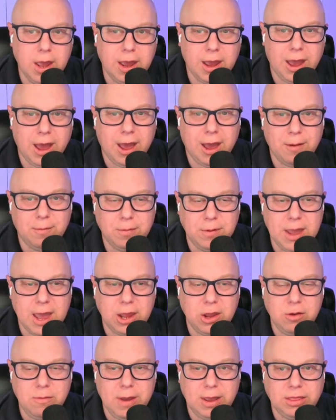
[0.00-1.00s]
Yeah,
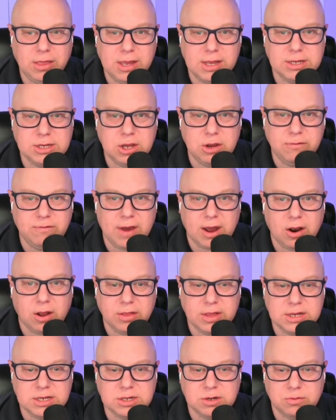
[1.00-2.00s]
you can make these. You've got all
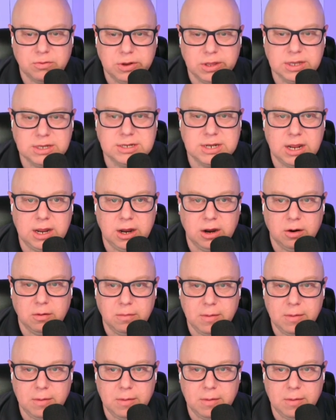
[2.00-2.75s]
this real estate here.